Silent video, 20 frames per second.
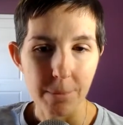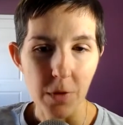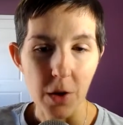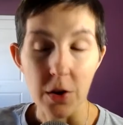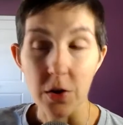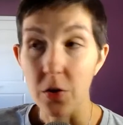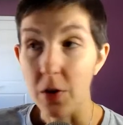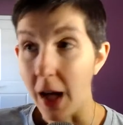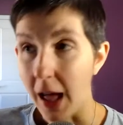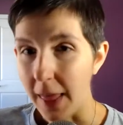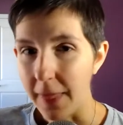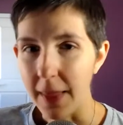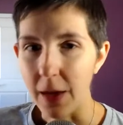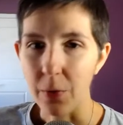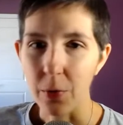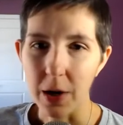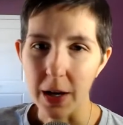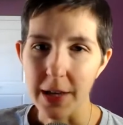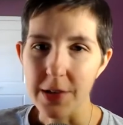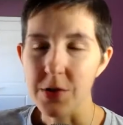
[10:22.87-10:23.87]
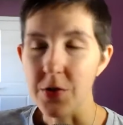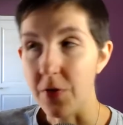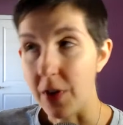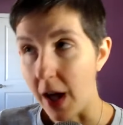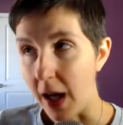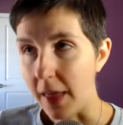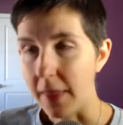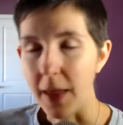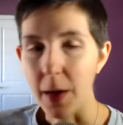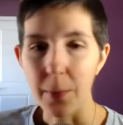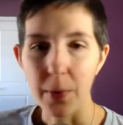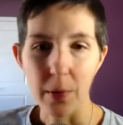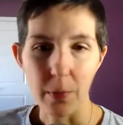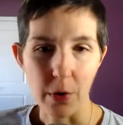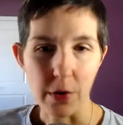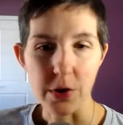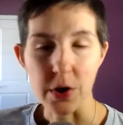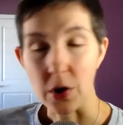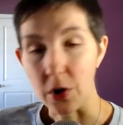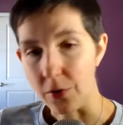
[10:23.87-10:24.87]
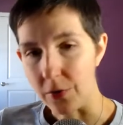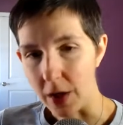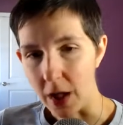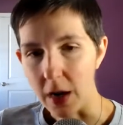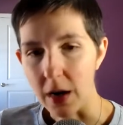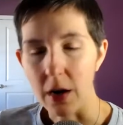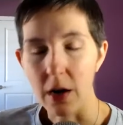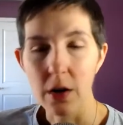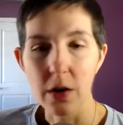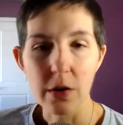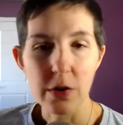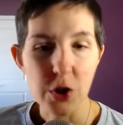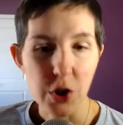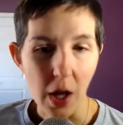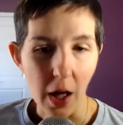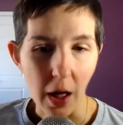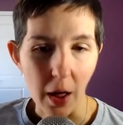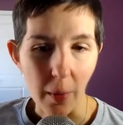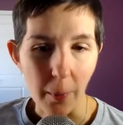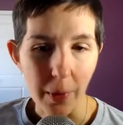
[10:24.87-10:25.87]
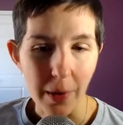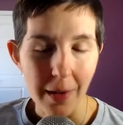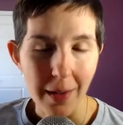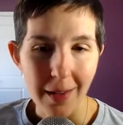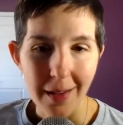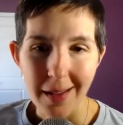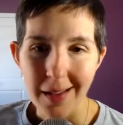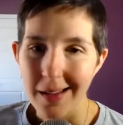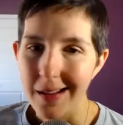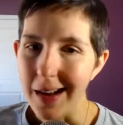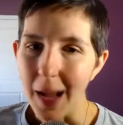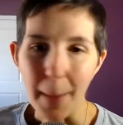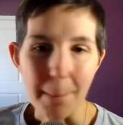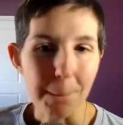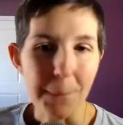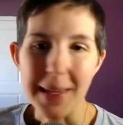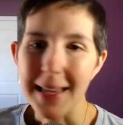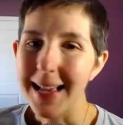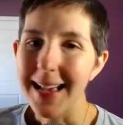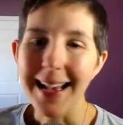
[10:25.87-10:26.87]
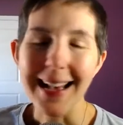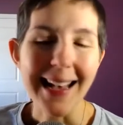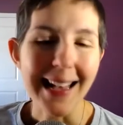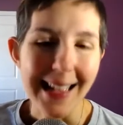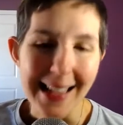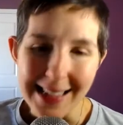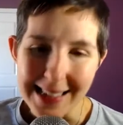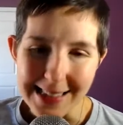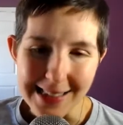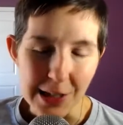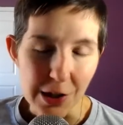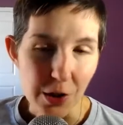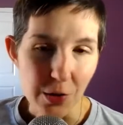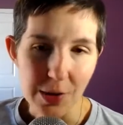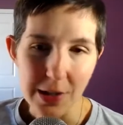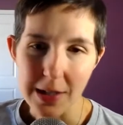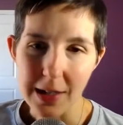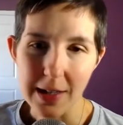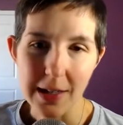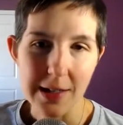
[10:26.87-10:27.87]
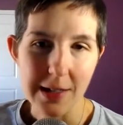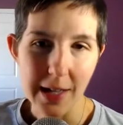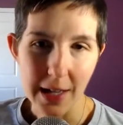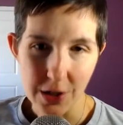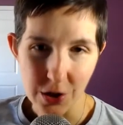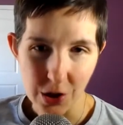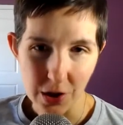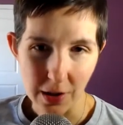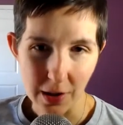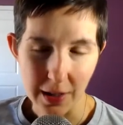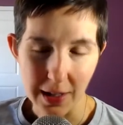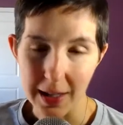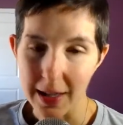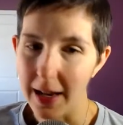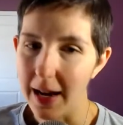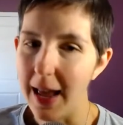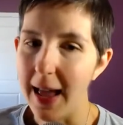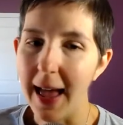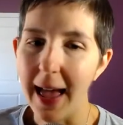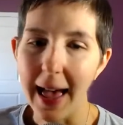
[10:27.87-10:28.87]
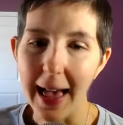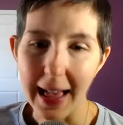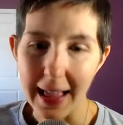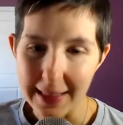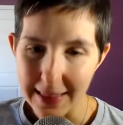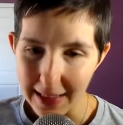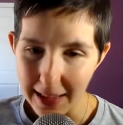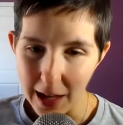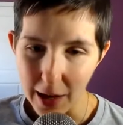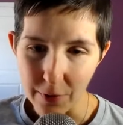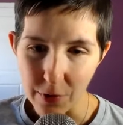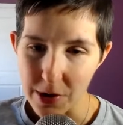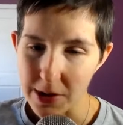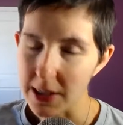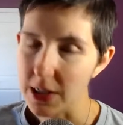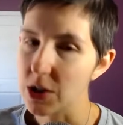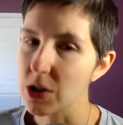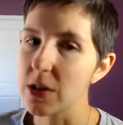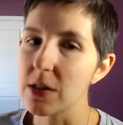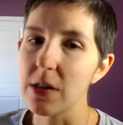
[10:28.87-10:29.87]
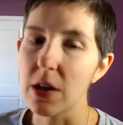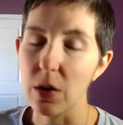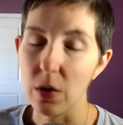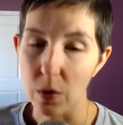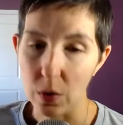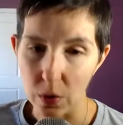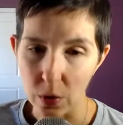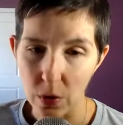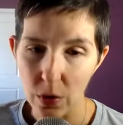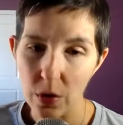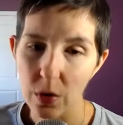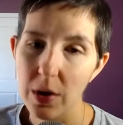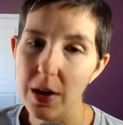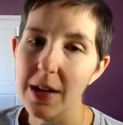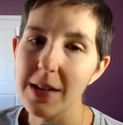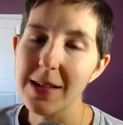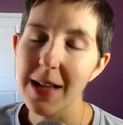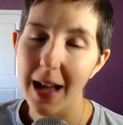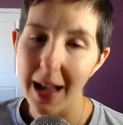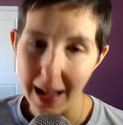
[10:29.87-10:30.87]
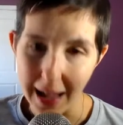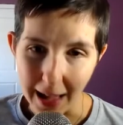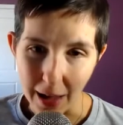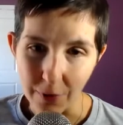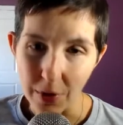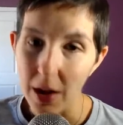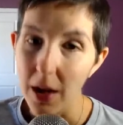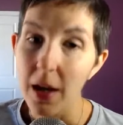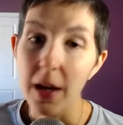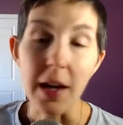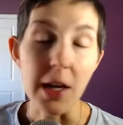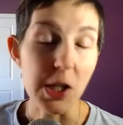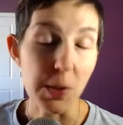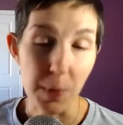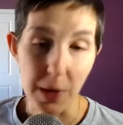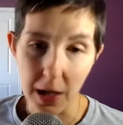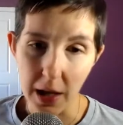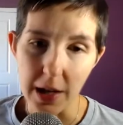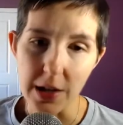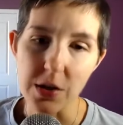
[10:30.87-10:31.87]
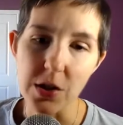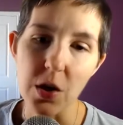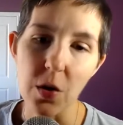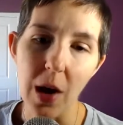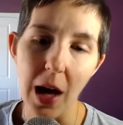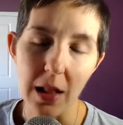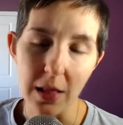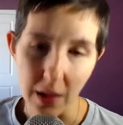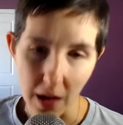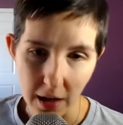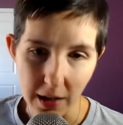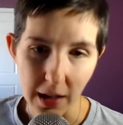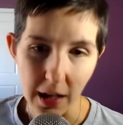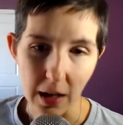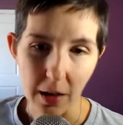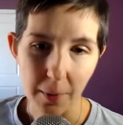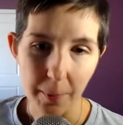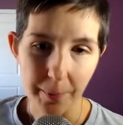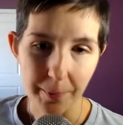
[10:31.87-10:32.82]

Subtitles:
You've gotten that raise, you've gotten that promotion, you've gotten a new job, not because you did it intentionally and had the conversations that you knew you needed to have. It's because you got lucky.